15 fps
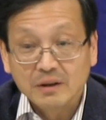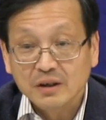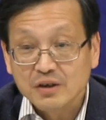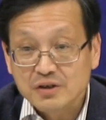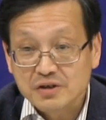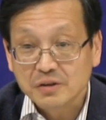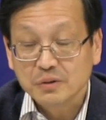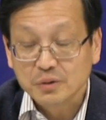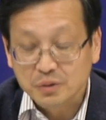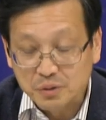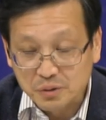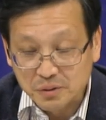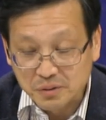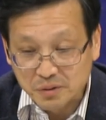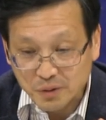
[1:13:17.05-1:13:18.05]
you should
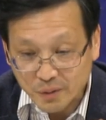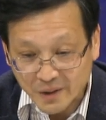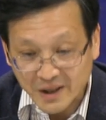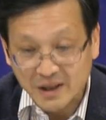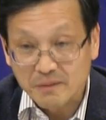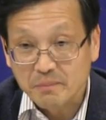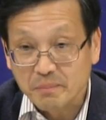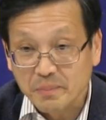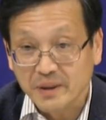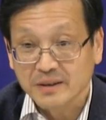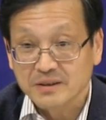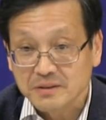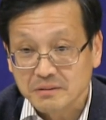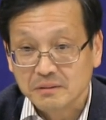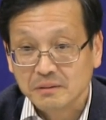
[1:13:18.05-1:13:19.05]
try
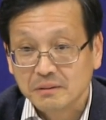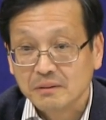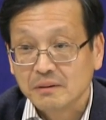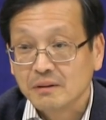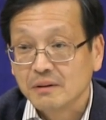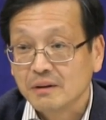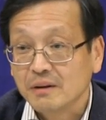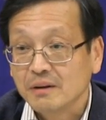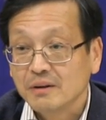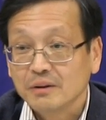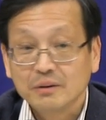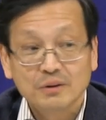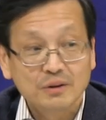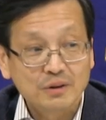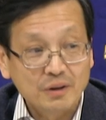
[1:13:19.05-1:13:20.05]
best
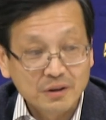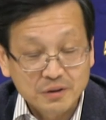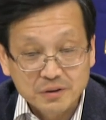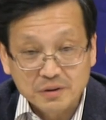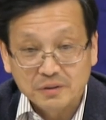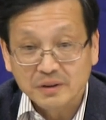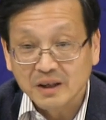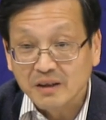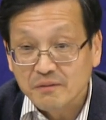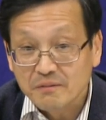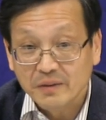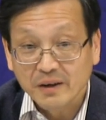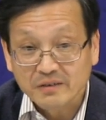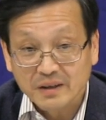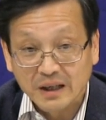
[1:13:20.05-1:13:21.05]
not to
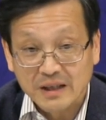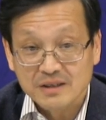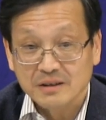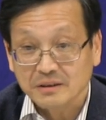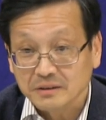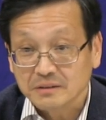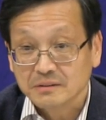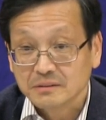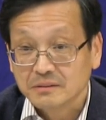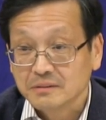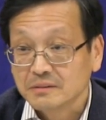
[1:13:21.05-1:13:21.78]
infect others.